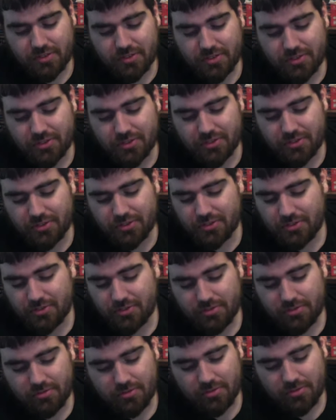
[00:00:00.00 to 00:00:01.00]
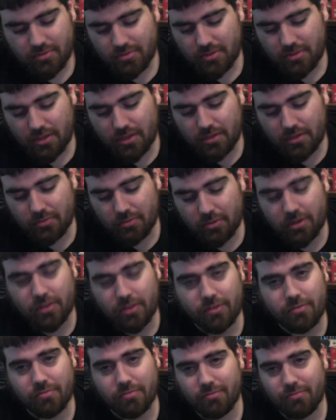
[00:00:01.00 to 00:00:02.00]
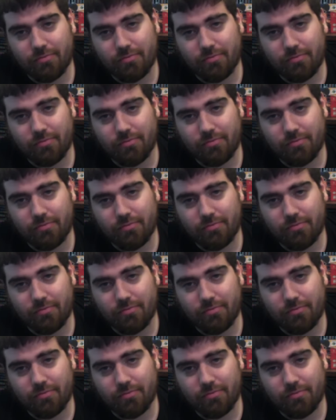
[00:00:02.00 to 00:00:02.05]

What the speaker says: is the